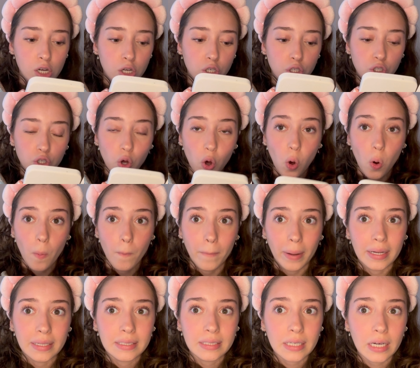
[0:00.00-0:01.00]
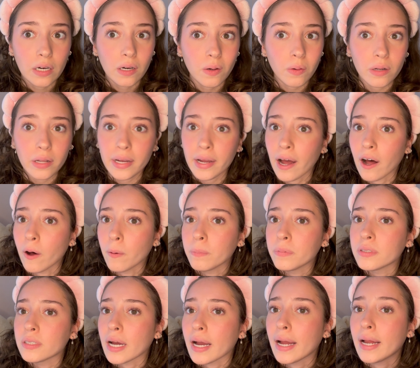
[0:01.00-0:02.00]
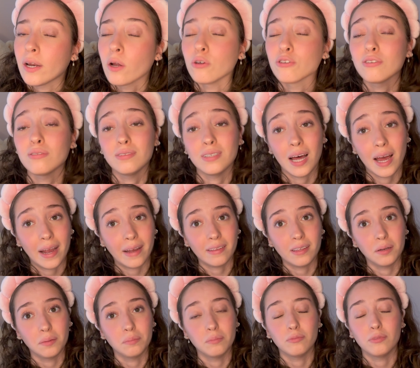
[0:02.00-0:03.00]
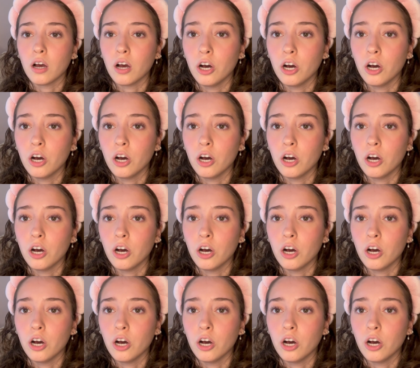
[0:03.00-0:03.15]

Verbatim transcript: so mascara really helps and also dyeing them